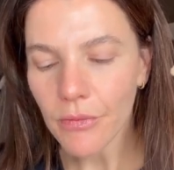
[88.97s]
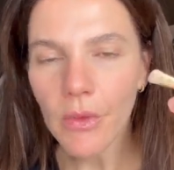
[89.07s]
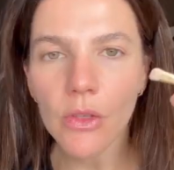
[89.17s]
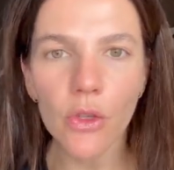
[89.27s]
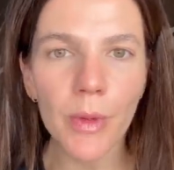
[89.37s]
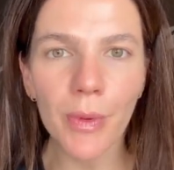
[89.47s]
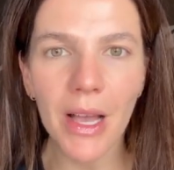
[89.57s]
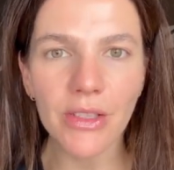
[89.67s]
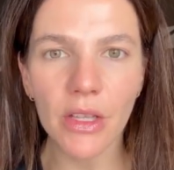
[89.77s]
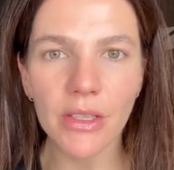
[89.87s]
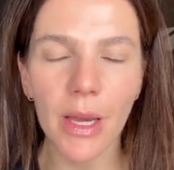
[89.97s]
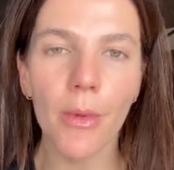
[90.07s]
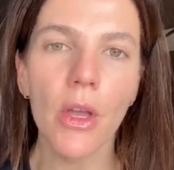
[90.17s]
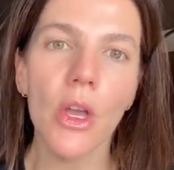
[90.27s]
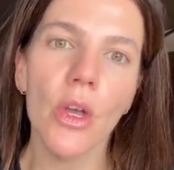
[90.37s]
So people ask all the time,
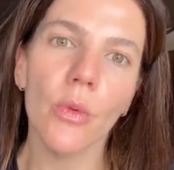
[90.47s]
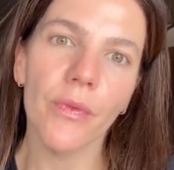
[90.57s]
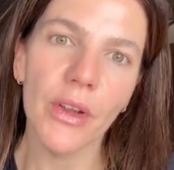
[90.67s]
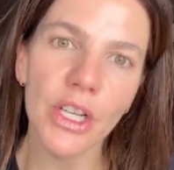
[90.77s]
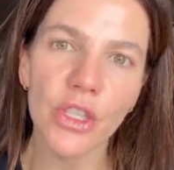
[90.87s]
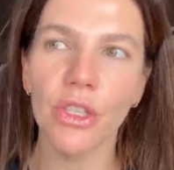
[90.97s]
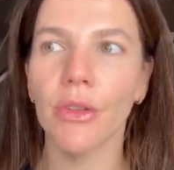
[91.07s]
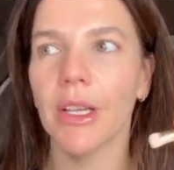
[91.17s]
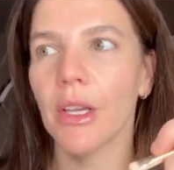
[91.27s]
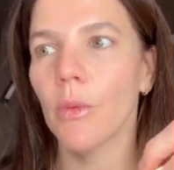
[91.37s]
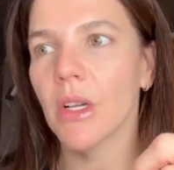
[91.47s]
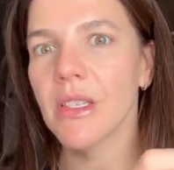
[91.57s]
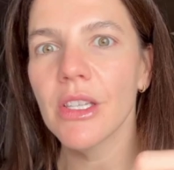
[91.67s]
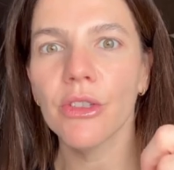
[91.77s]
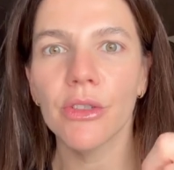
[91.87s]
what foundation are you liking? What
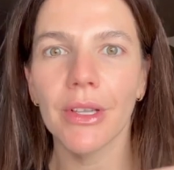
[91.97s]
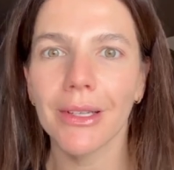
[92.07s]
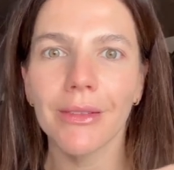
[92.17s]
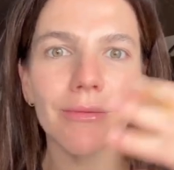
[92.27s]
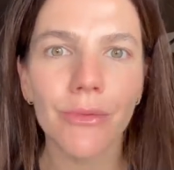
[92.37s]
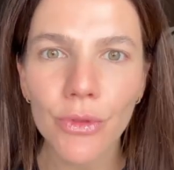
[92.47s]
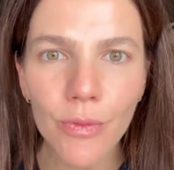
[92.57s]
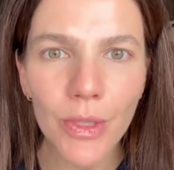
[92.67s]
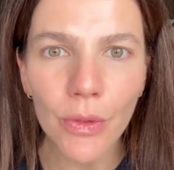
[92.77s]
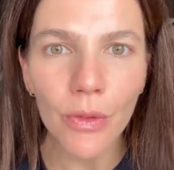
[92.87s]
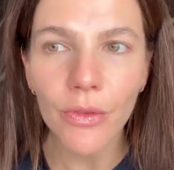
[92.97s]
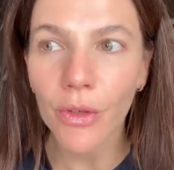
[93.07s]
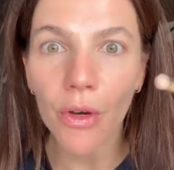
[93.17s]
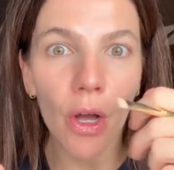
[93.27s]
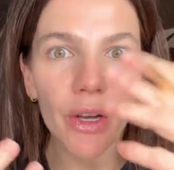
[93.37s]
concealer are you liking? Truth be told,
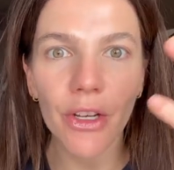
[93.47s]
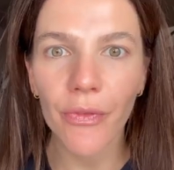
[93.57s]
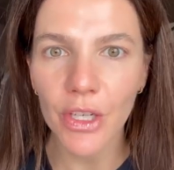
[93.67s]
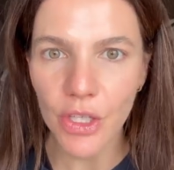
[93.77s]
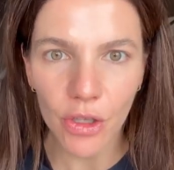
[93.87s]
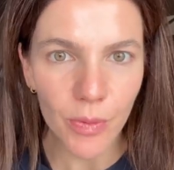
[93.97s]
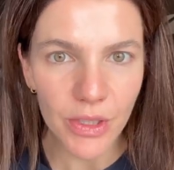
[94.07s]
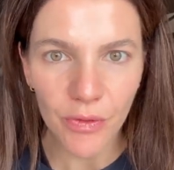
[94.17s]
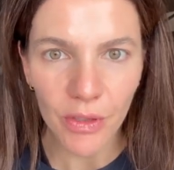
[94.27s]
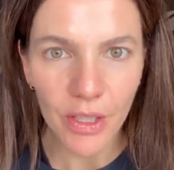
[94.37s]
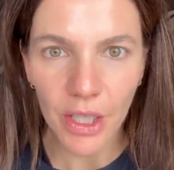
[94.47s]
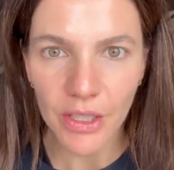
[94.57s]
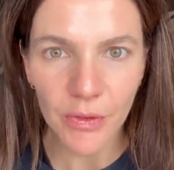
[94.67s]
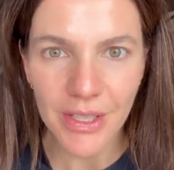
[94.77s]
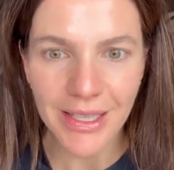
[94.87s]
they're all gonna finish a little bit differently on
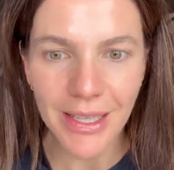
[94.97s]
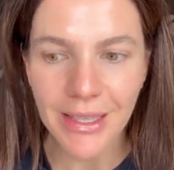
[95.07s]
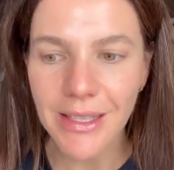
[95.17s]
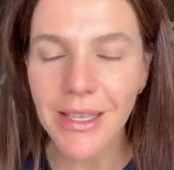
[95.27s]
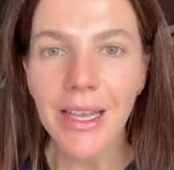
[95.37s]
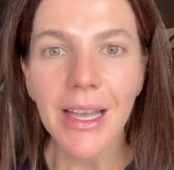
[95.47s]
different skins.